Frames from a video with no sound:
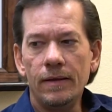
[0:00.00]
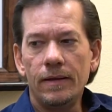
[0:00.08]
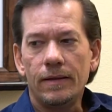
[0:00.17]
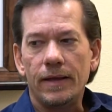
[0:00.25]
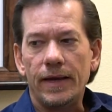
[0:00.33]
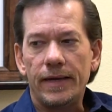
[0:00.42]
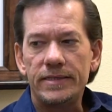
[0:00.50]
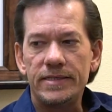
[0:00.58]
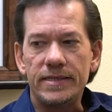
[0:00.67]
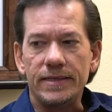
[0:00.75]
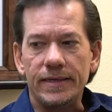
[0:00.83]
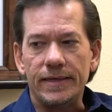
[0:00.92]

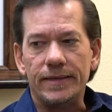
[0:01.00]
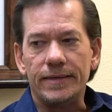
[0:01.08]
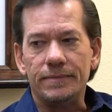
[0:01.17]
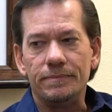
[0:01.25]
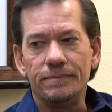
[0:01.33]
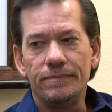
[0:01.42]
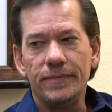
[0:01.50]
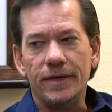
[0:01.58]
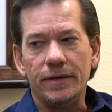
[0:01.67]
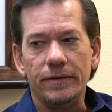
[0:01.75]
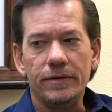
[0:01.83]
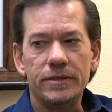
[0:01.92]
Last,
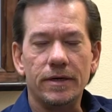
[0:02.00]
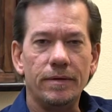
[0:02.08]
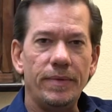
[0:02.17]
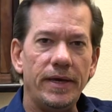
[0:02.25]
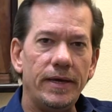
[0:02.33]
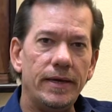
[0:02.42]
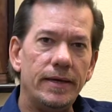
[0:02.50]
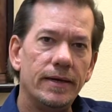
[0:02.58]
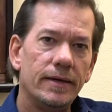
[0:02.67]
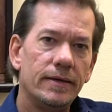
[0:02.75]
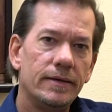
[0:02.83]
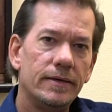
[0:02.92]
there's going to be
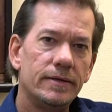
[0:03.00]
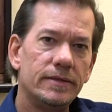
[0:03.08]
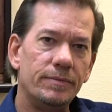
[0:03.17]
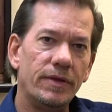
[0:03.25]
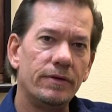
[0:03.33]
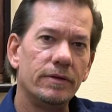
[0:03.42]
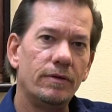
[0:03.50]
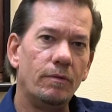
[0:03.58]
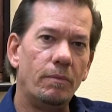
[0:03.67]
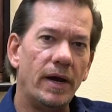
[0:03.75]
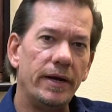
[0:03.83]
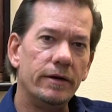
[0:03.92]
some other little
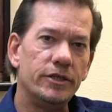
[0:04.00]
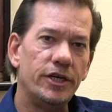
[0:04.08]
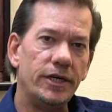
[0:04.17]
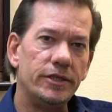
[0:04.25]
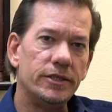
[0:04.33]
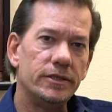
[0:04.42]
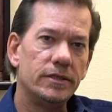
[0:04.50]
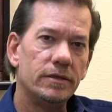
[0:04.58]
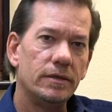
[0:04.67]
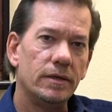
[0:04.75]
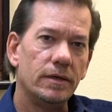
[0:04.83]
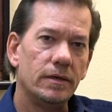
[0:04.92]
minor changes
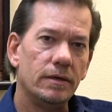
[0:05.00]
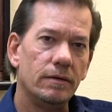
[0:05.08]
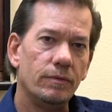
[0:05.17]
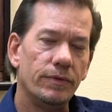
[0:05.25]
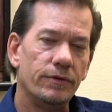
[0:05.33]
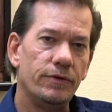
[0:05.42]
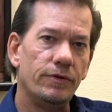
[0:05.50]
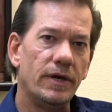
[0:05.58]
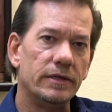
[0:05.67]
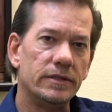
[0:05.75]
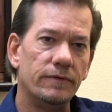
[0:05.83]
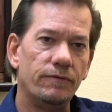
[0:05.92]
with the
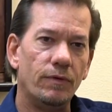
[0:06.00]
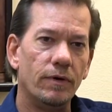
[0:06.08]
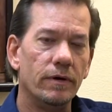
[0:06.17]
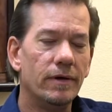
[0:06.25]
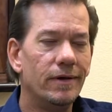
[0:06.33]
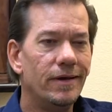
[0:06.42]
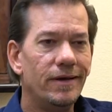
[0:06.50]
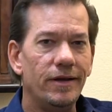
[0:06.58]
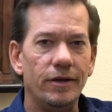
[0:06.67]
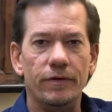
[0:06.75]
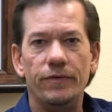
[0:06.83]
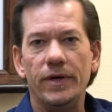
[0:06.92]
2004.
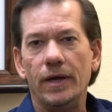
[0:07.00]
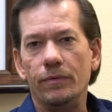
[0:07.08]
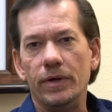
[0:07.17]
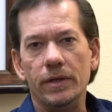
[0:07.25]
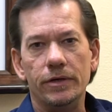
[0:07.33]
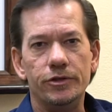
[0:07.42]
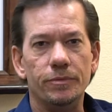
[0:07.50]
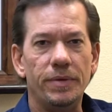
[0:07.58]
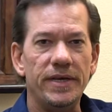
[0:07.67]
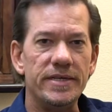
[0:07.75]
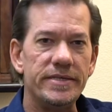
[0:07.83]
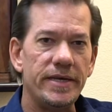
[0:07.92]
If you got to reload your
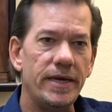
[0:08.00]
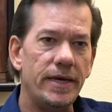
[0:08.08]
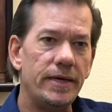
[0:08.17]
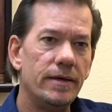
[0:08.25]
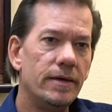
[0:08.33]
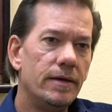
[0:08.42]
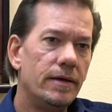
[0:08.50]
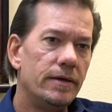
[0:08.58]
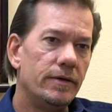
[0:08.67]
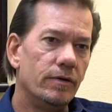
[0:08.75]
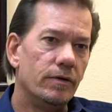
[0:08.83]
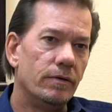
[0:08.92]
PC,
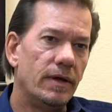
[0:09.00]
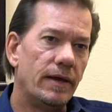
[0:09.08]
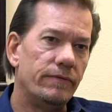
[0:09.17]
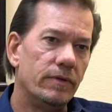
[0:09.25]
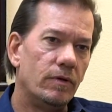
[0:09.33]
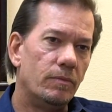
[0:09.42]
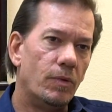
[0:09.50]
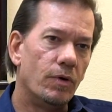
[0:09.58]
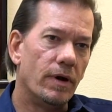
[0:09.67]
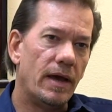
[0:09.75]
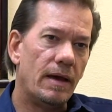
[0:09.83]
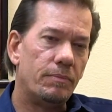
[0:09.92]
you'll have a little
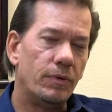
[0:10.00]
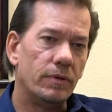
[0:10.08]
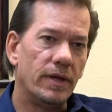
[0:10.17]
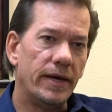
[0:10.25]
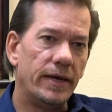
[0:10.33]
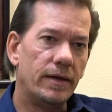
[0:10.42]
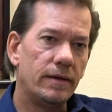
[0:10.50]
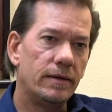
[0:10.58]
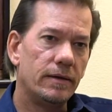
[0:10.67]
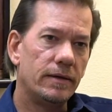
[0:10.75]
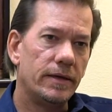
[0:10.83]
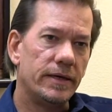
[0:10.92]
more Apple-like
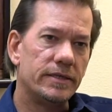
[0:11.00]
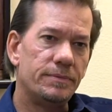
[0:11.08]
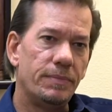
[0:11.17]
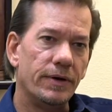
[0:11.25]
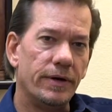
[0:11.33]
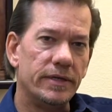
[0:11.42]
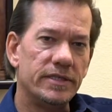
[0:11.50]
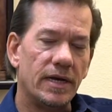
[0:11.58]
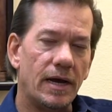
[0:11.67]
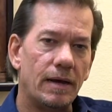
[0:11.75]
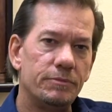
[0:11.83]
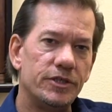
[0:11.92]
experience
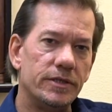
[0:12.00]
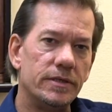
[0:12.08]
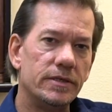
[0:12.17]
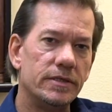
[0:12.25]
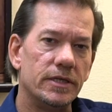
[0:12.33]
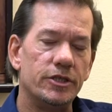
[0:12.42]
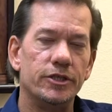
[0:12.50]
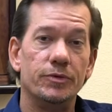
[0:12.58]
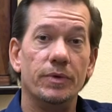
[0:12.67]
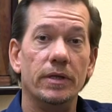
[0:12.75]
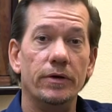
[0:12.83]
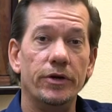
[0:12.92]
option, such as
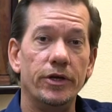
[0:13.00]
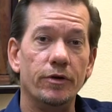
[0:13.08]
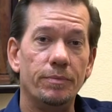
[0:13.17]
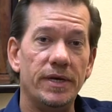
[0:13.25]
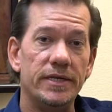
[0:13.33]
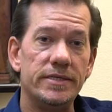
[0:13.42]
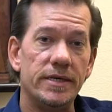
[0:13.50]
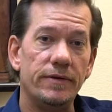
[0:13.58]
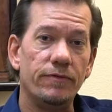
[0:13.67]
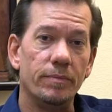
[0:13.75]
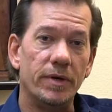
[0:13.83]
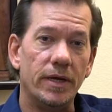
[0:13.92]
reloading your
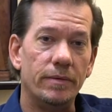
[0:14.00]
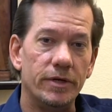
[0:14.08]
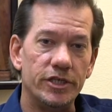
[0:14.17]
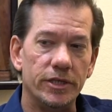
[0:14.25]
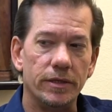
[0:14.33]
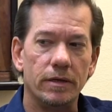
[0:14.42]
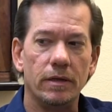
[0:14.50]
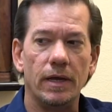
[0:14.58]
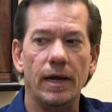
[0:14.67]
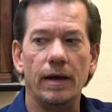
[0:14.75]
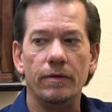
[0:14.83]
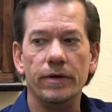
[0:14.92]
PC from an image in the
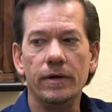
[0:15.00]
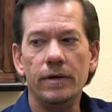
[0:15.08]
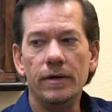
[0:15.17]
cloud.